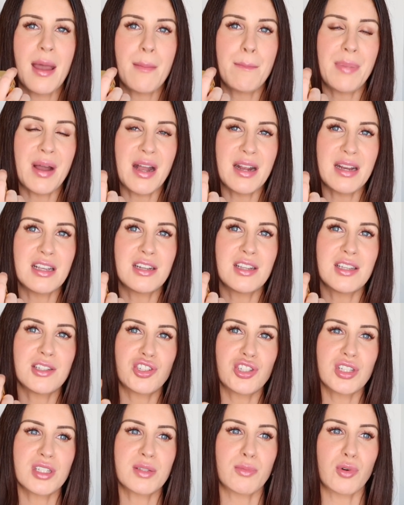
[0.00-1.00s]
but it is
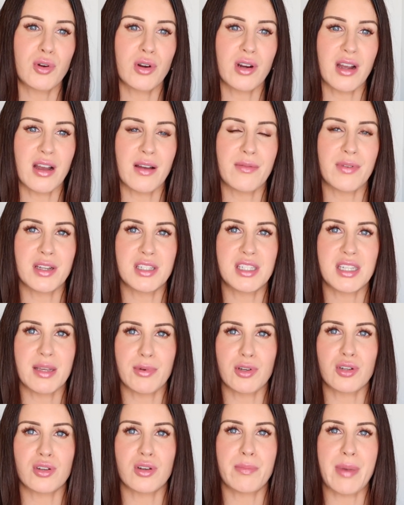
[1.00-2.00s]
just more of a
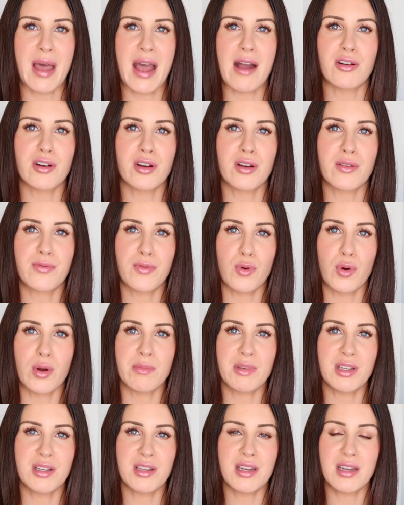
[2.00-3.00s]
typical powder
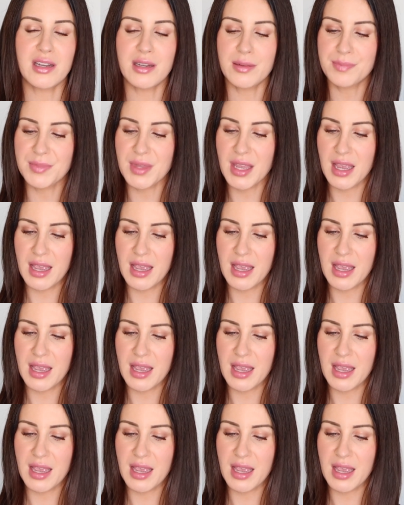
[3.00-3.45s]
formula.